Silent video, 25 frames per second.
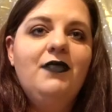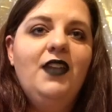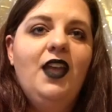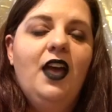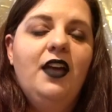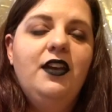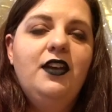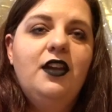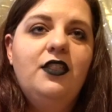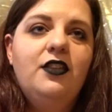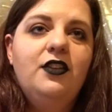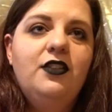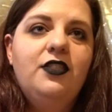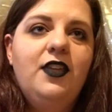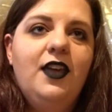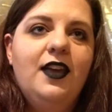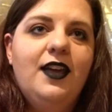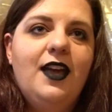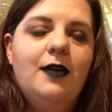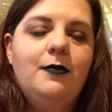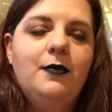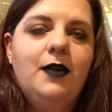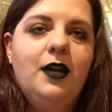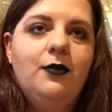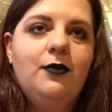Another thing
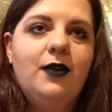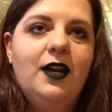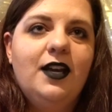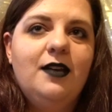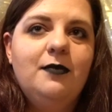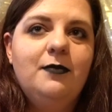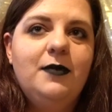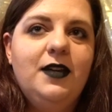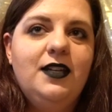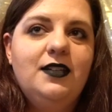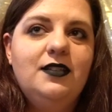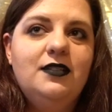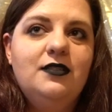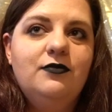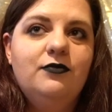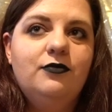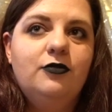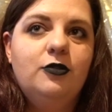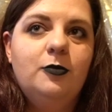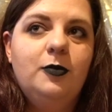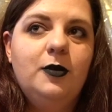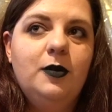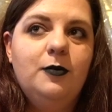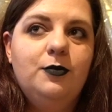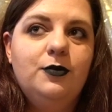I might recommend
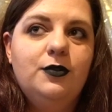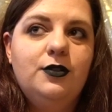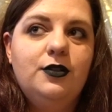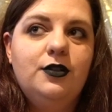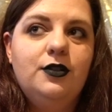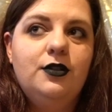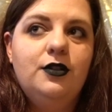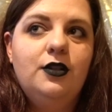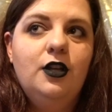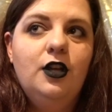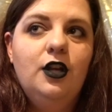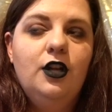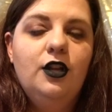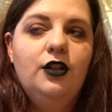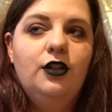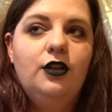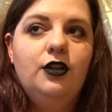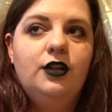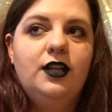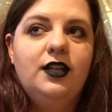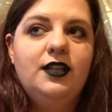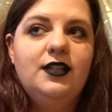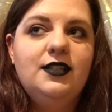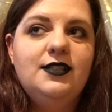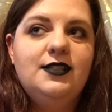for people
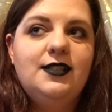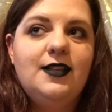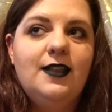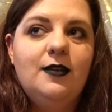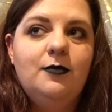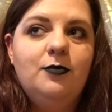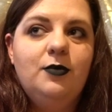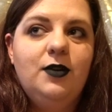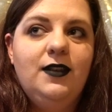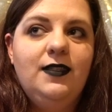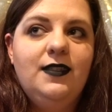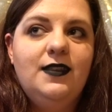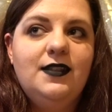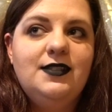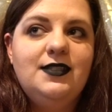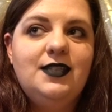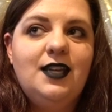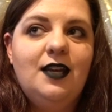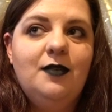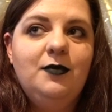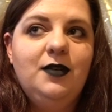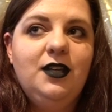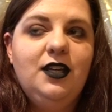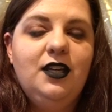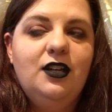looking to celebrate this
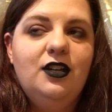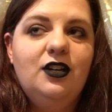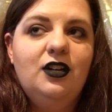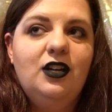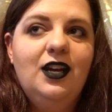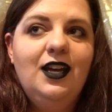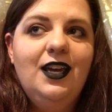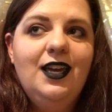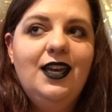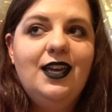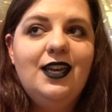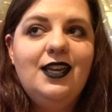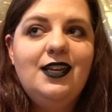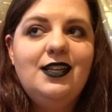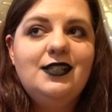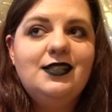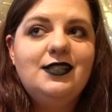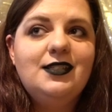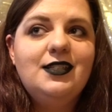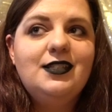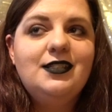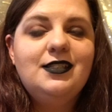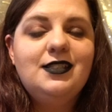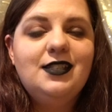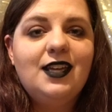time of year is
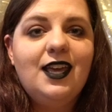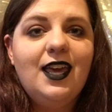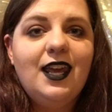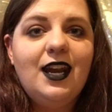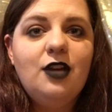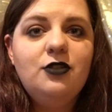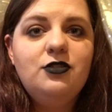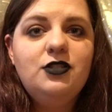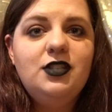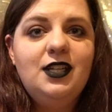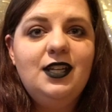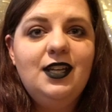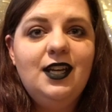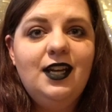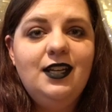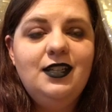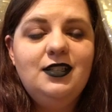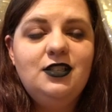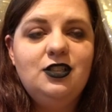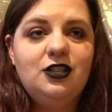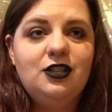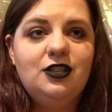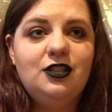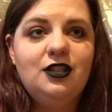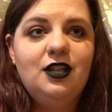to get out to
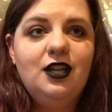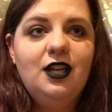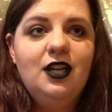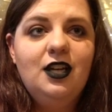nature,